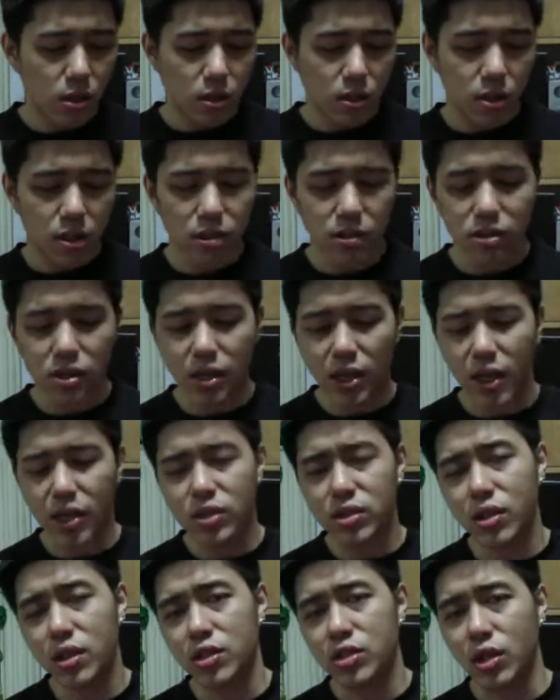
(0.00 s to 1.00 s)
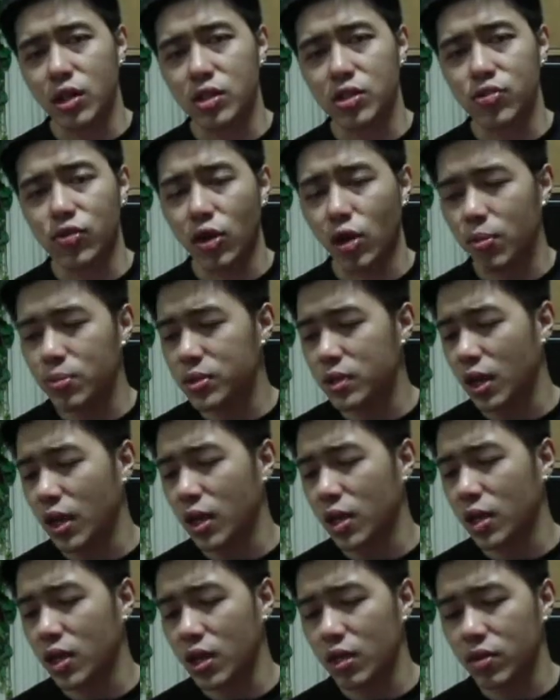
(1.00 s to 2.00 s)
This thing actually transforms.
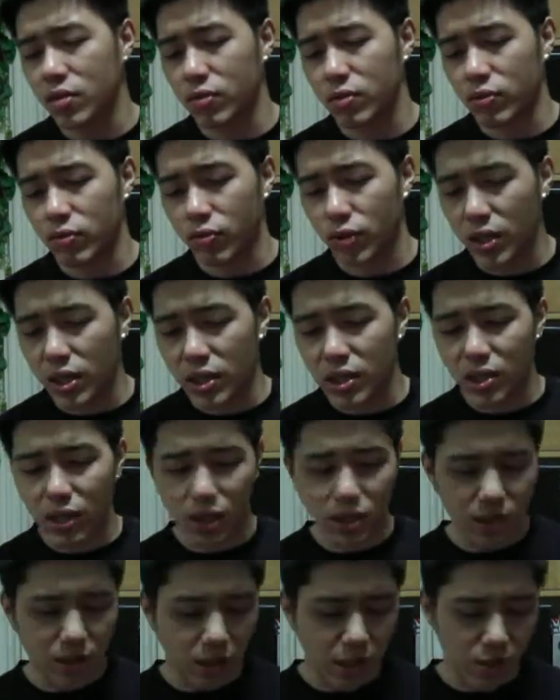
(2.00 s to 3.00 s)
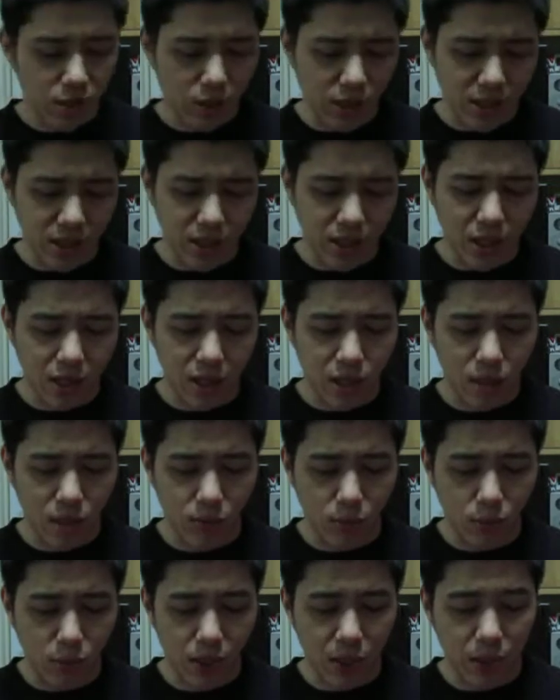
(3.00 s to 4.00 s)
I can't really tell you exactly
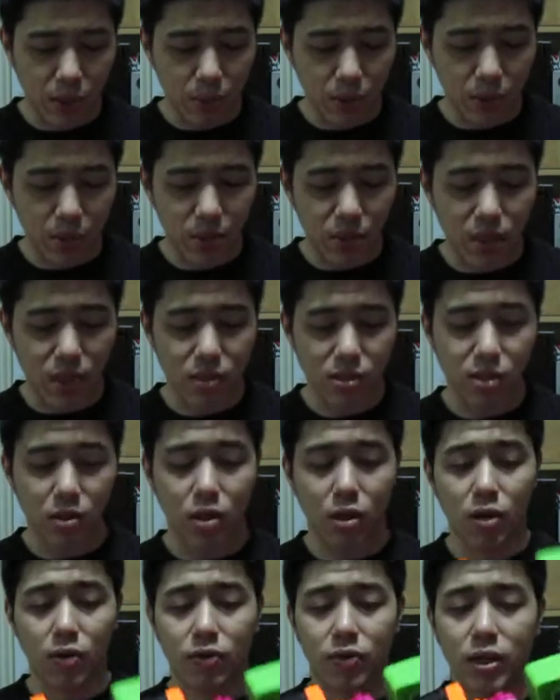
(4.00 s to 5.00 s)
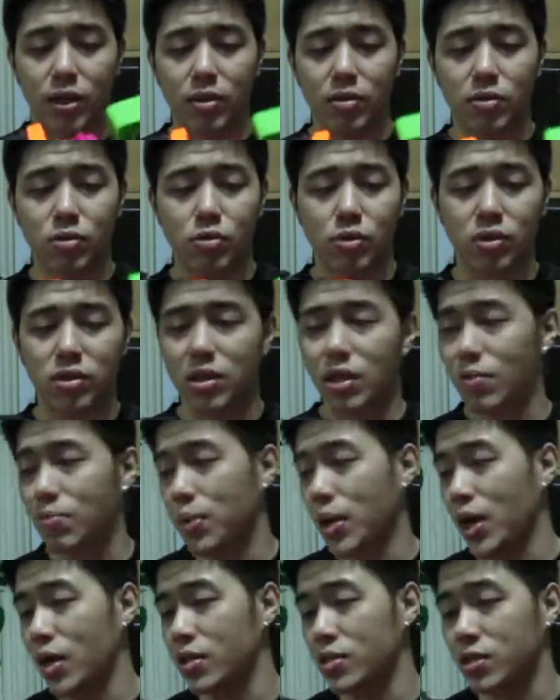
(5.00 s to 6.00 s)
what happens. There's a lot of like twisting
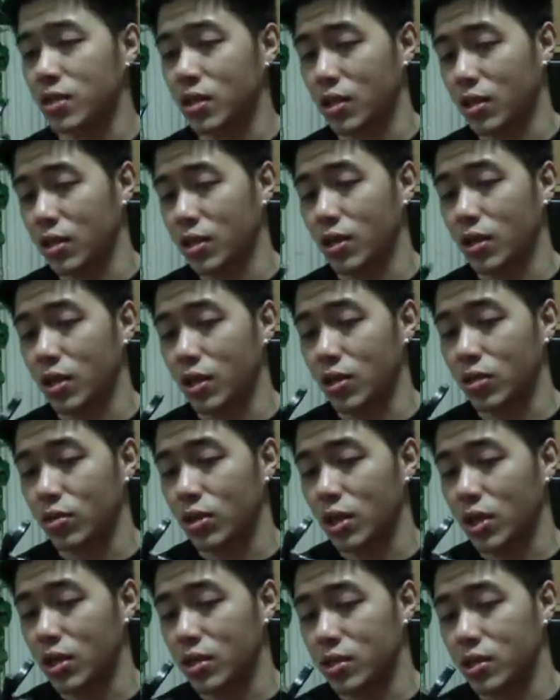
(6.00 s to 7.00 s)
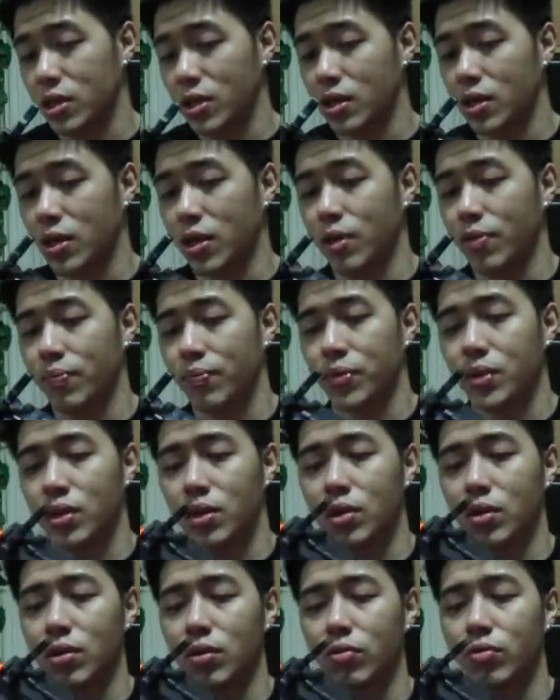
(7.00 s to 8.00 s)
parts, and you can actually
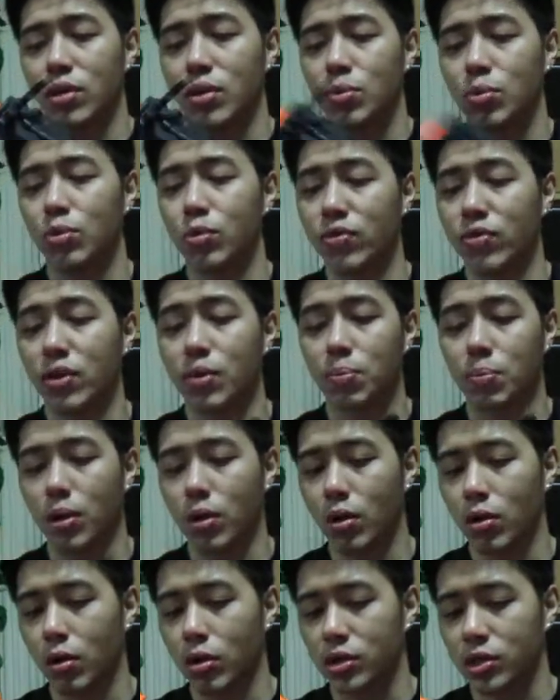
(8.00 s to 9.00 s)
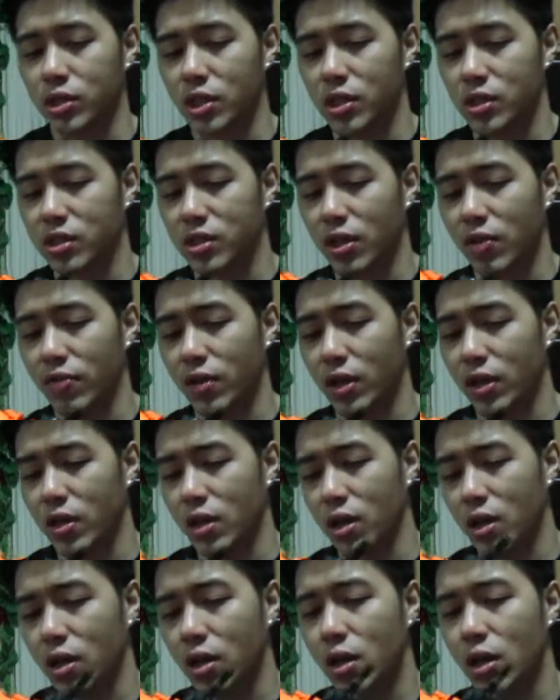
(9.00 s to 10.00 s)
remove the ball launcher and stuff like
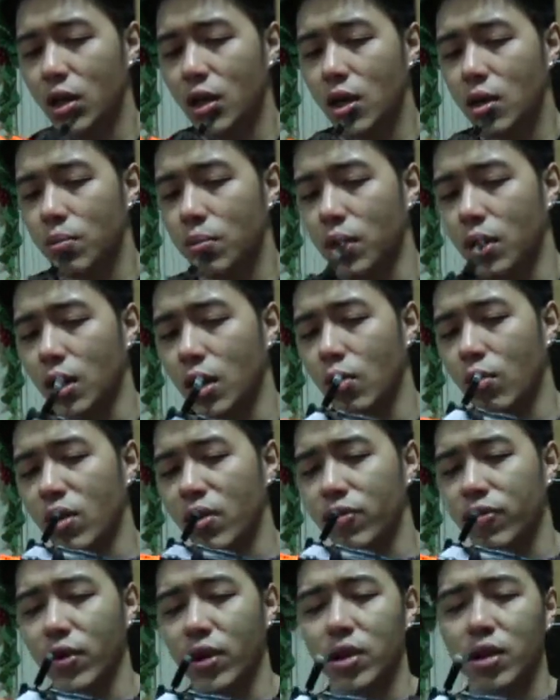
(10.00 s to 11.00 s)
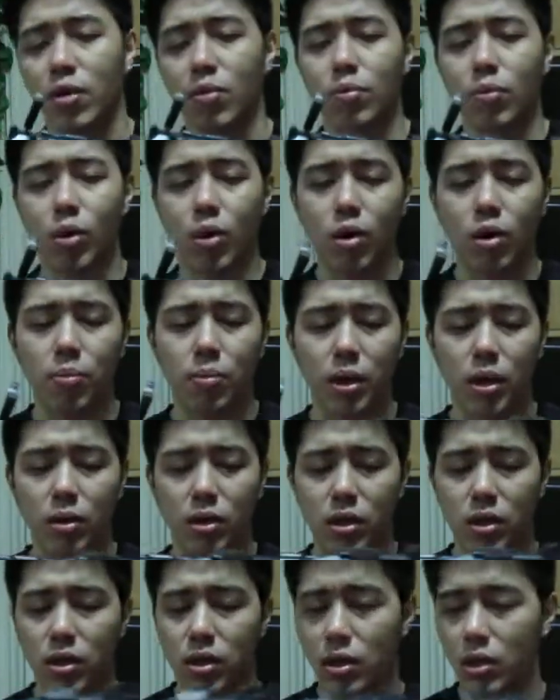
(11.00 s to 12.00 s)
that. But I want to find out more
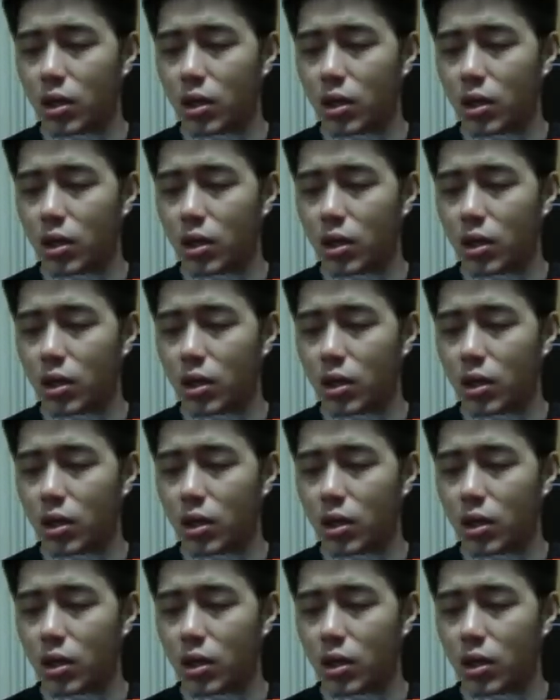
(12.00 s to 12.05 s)
about it